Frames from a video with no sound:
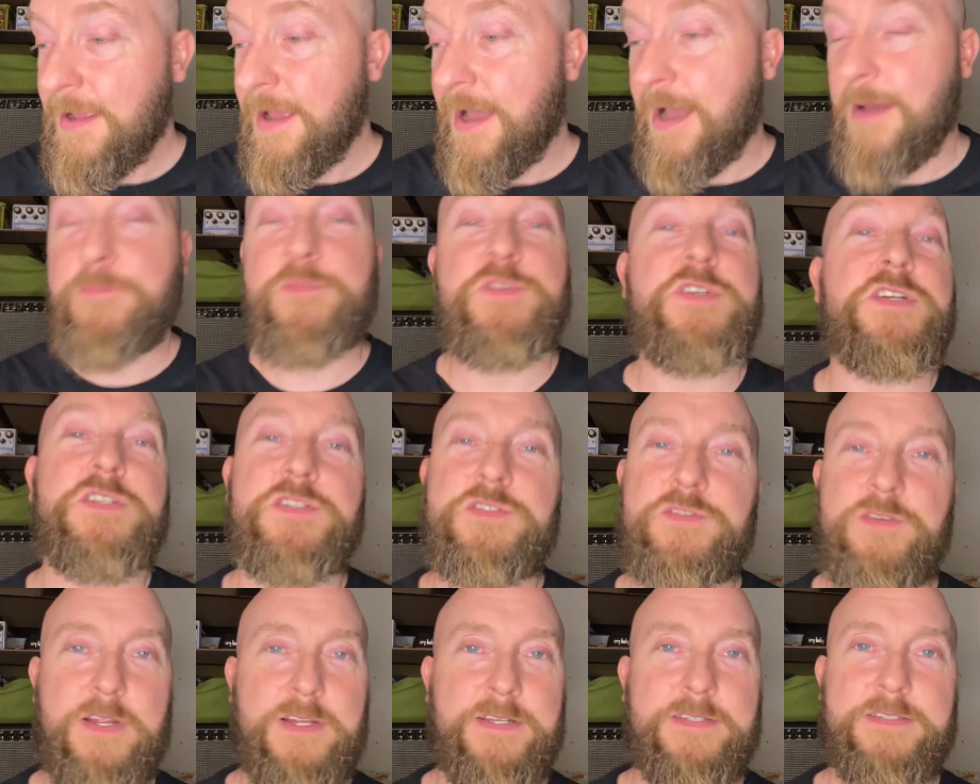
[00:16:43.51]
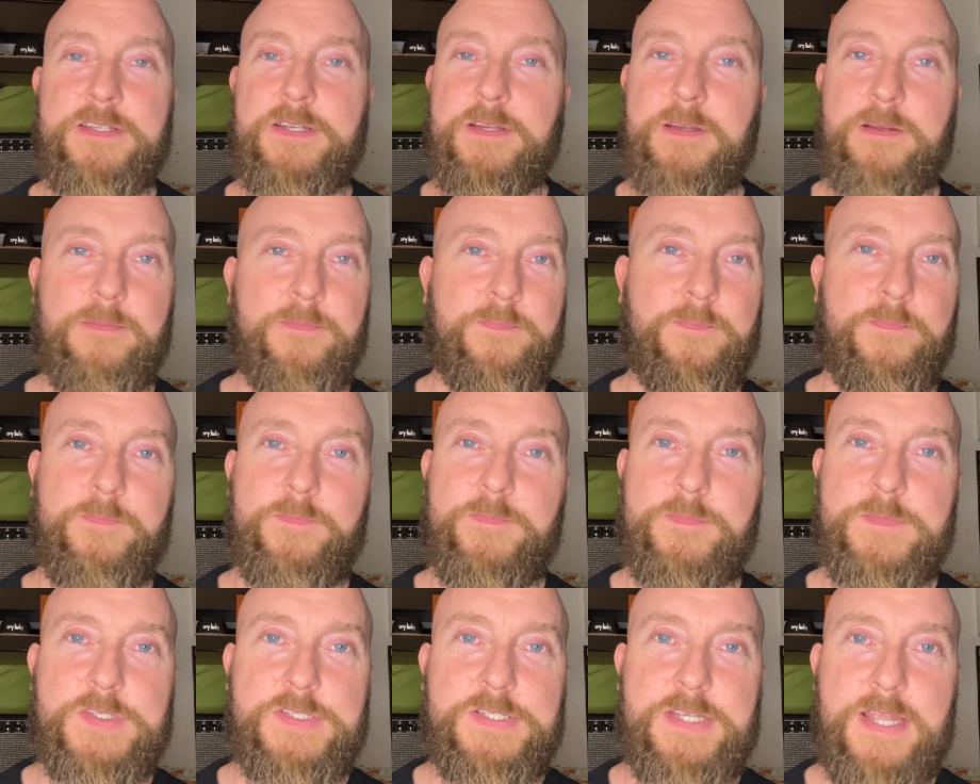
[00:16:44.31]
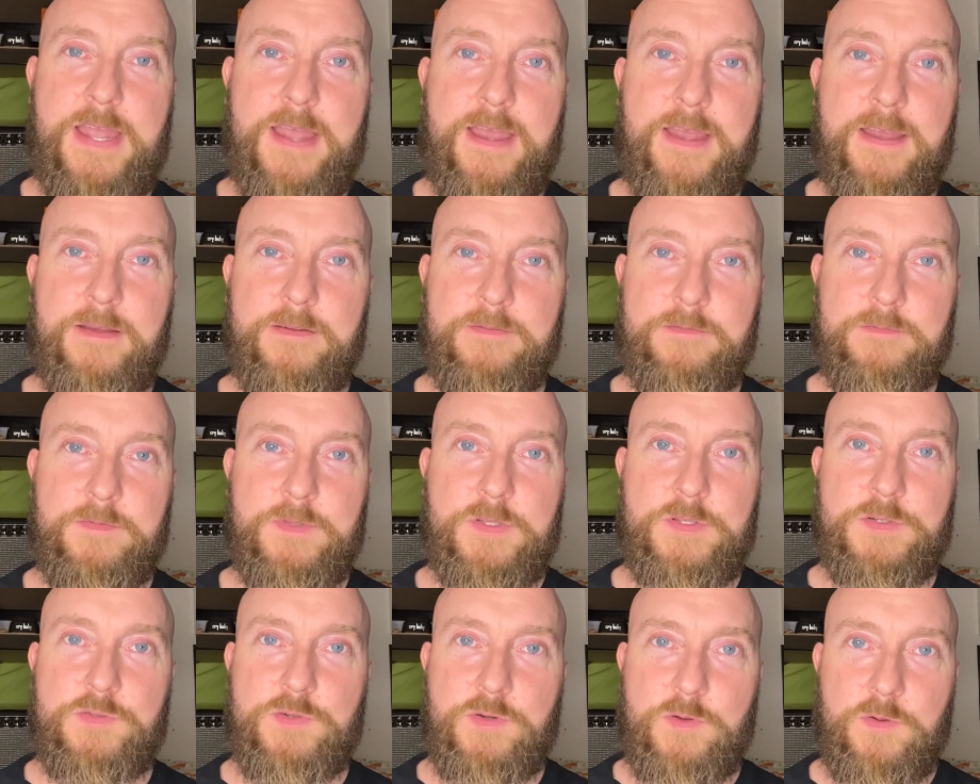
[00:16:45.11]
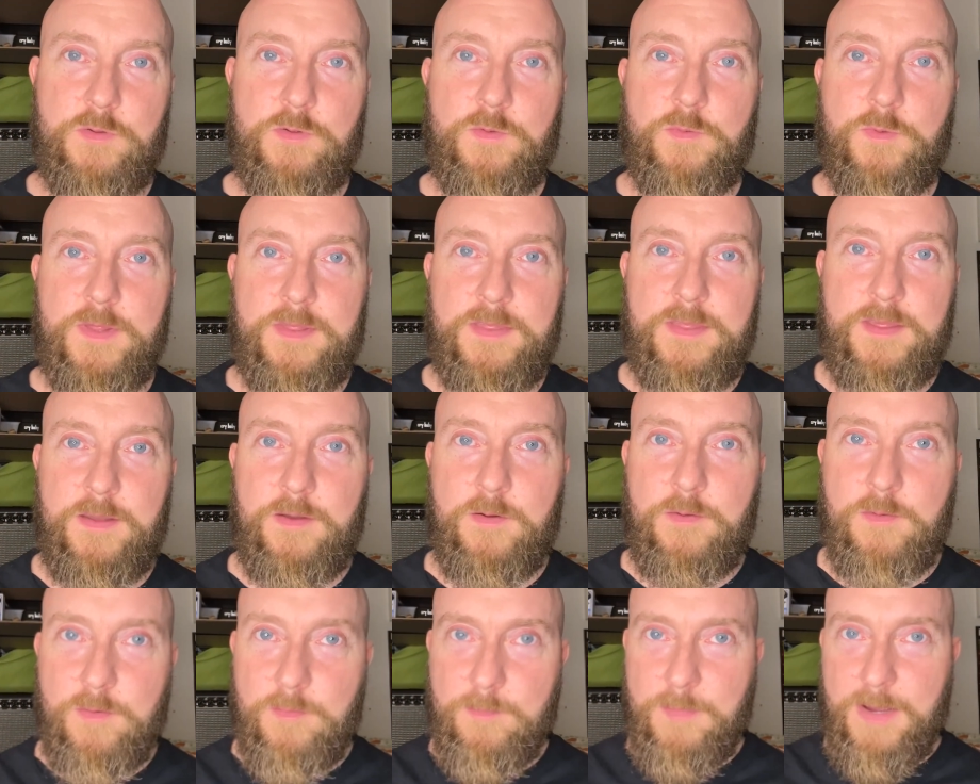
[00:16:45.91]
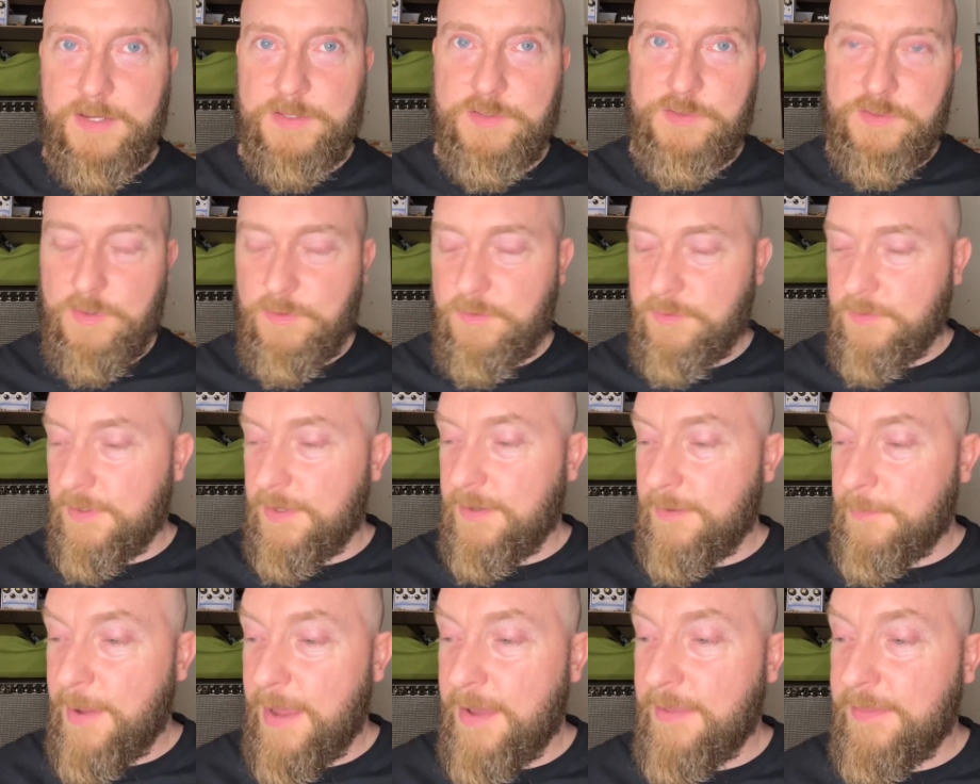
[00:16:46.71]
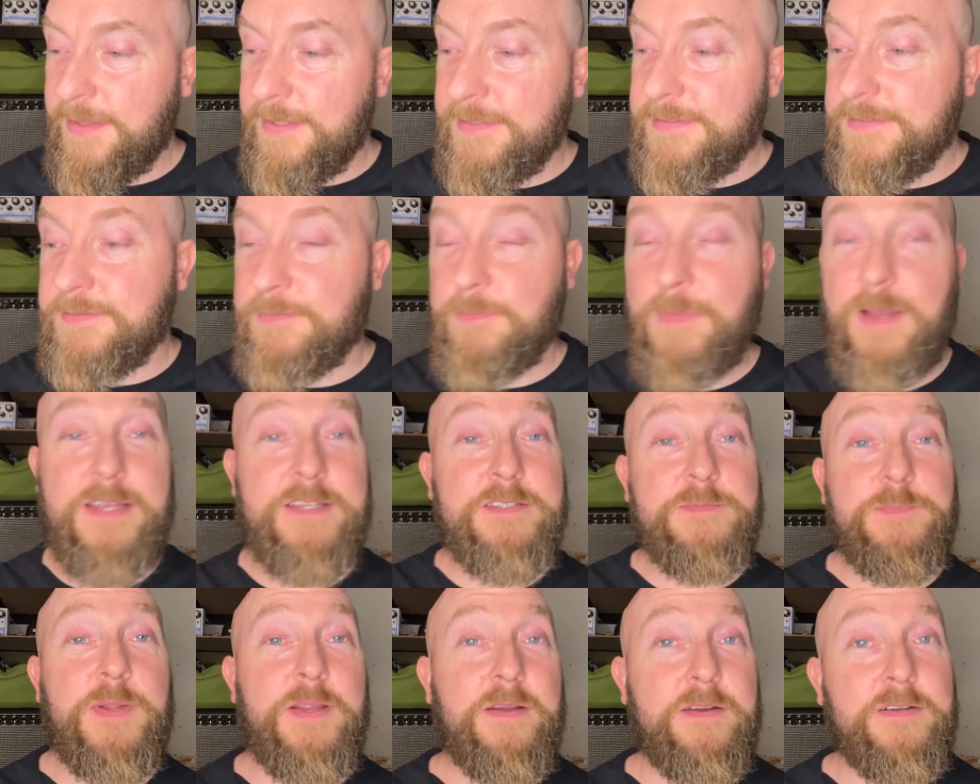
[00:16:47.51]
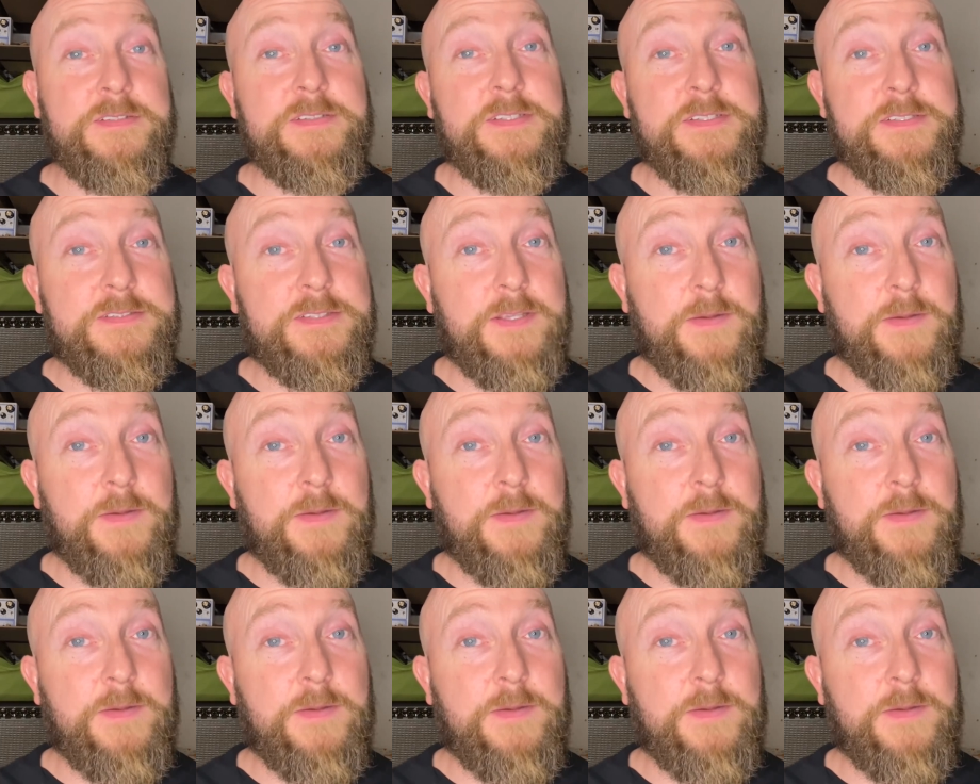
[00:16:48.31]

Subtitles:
I'm just trying to share the truth with you, my truth about this, my experiences,